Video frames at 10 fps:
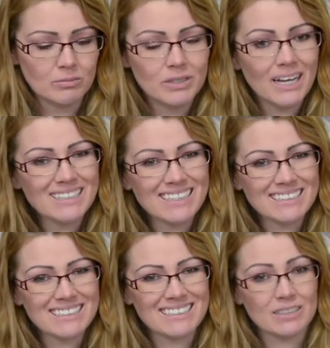not
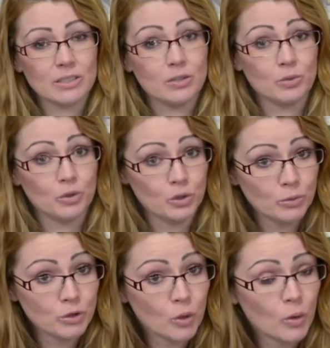necessarily
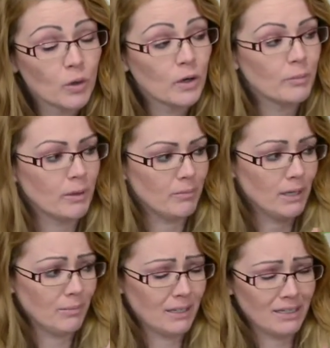room tour, but
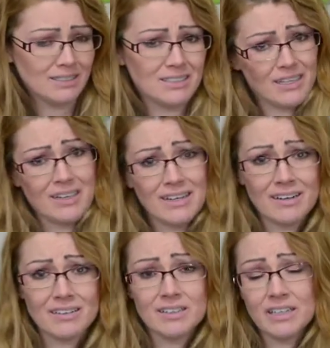maybe a
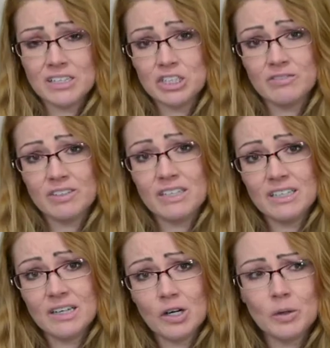skincare collection
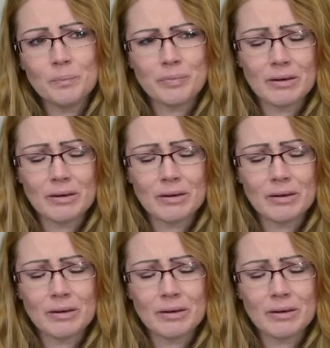video.